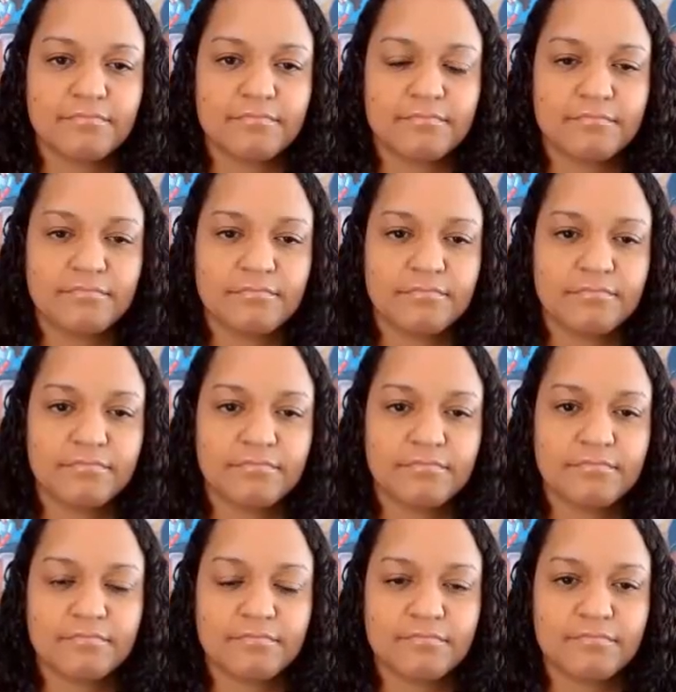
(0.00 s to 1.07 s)

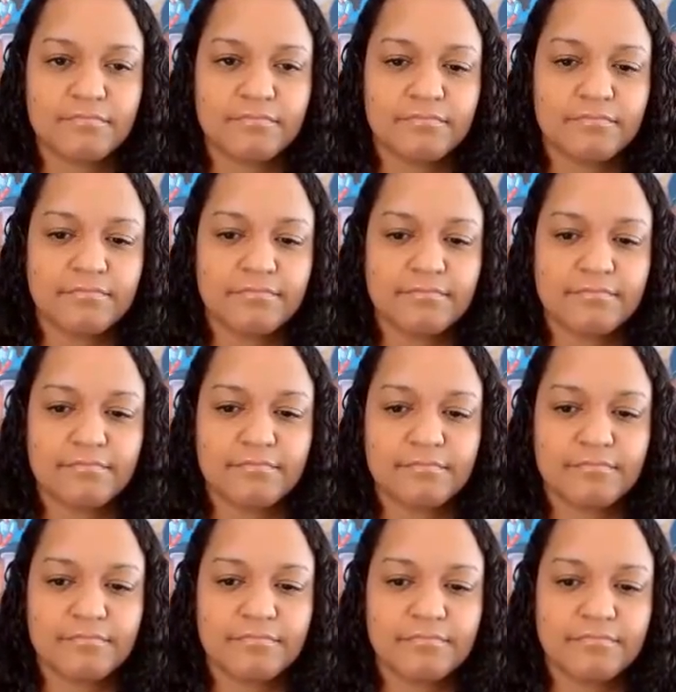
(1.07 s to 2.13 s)

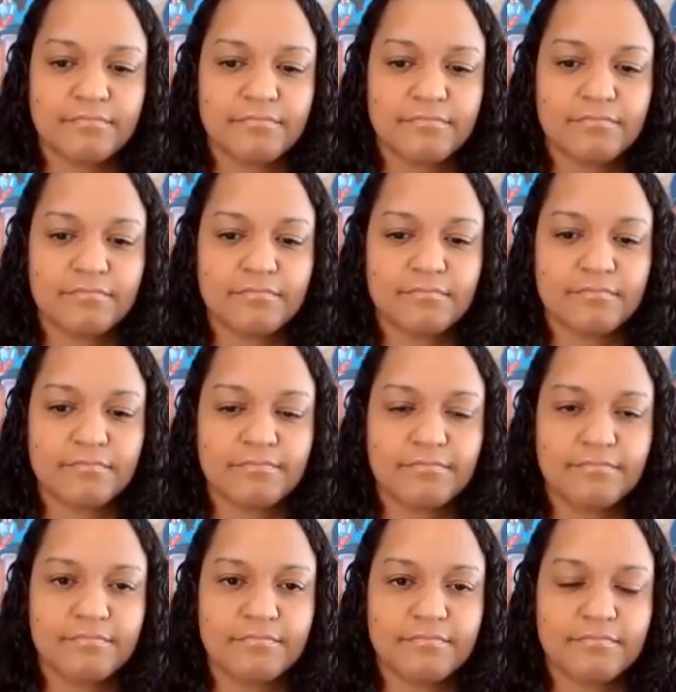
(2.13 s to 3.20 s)

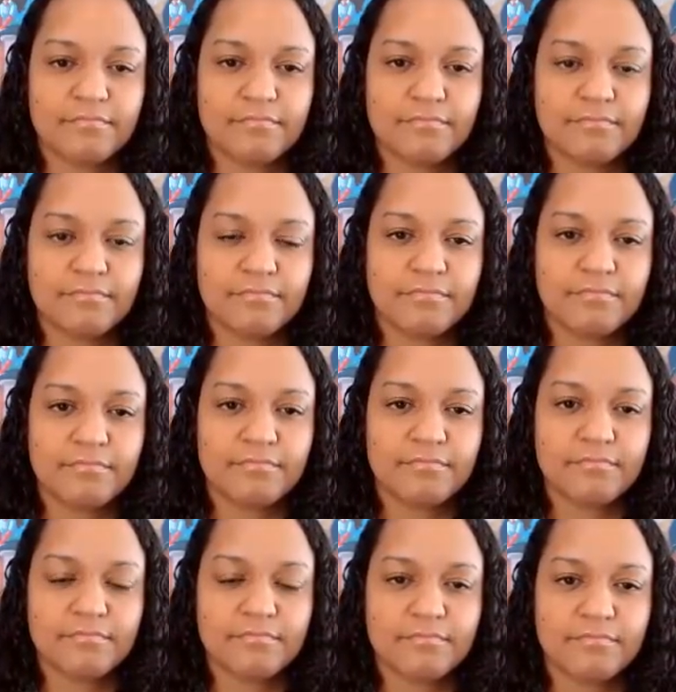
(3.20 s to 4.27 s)

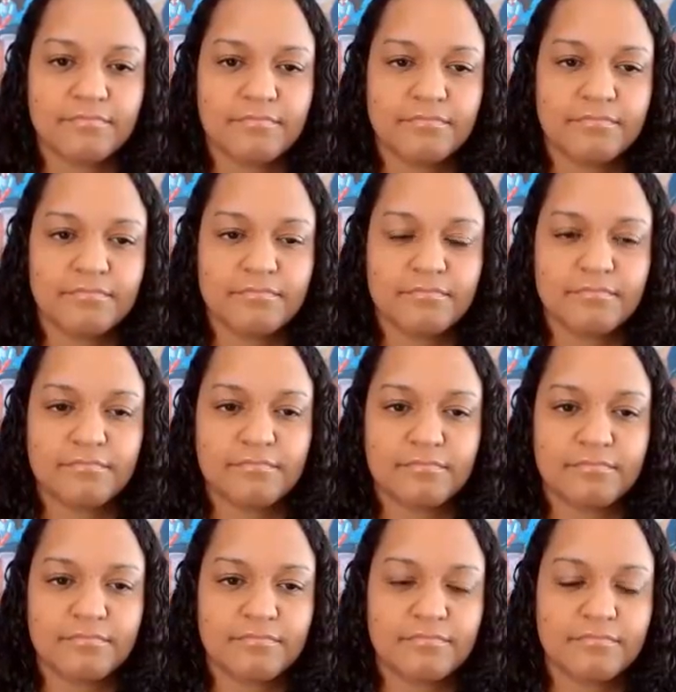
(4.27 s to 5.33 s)

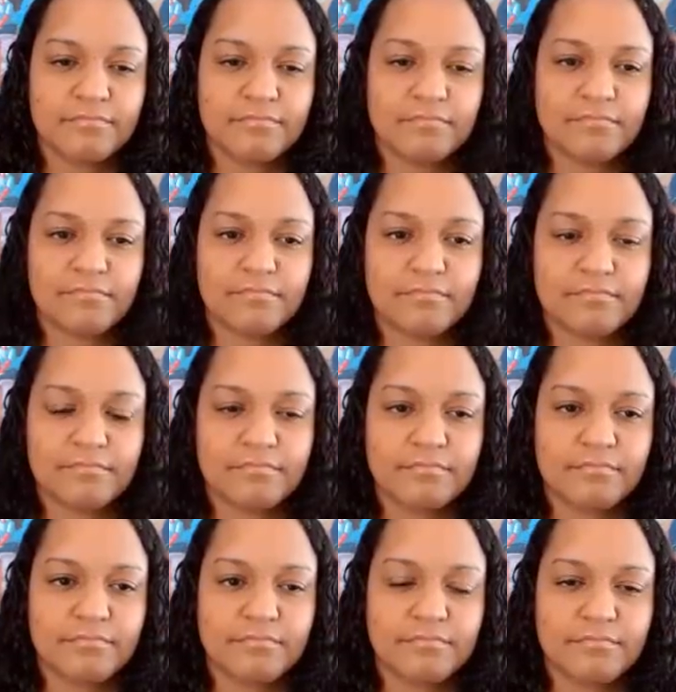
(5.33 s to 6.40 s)

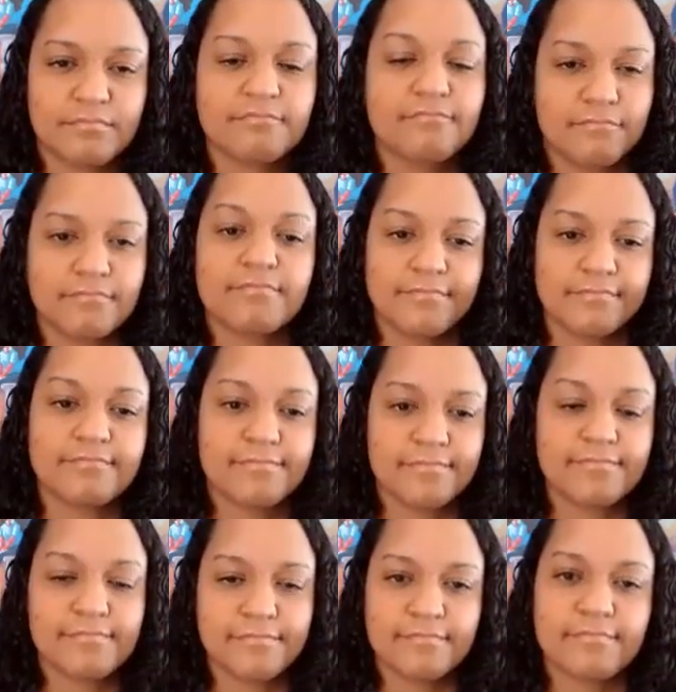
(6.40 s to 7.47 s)

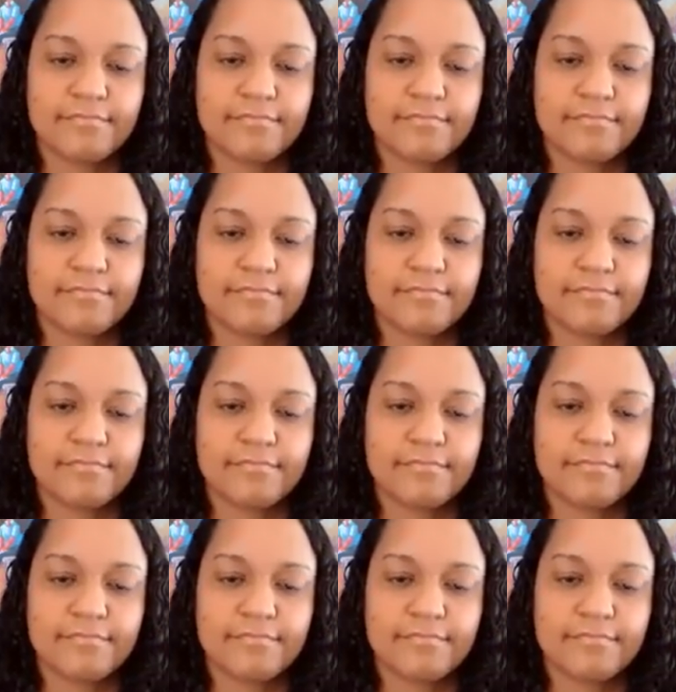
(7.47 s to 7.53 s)
The person shown says nothing.